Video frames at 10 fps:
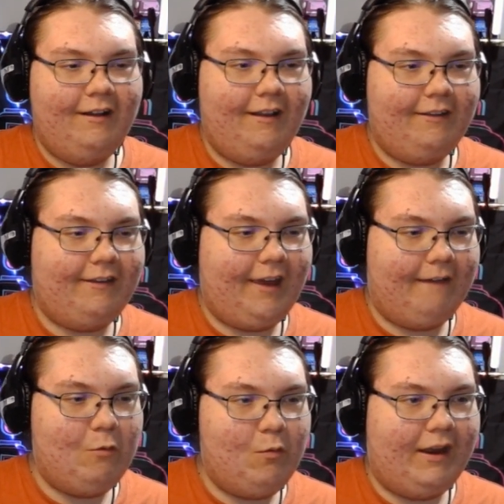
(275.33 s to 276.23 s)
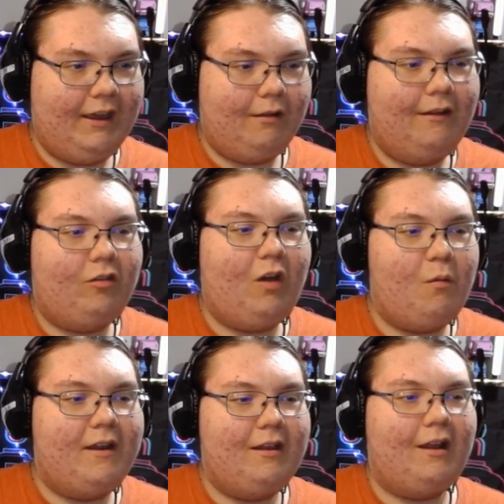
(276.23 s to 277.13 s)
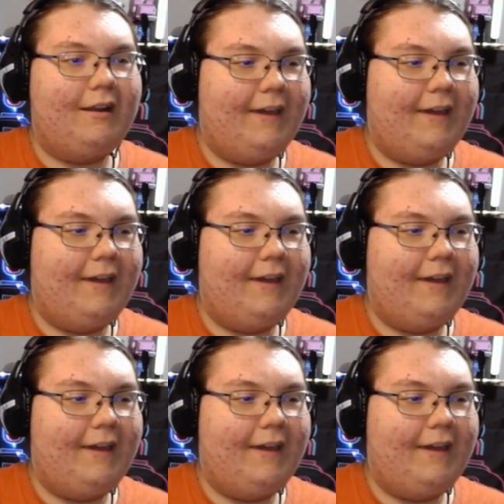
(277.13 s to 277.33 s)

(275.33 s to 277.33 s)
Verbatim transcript: Let's get. We're winning. Let's try winning another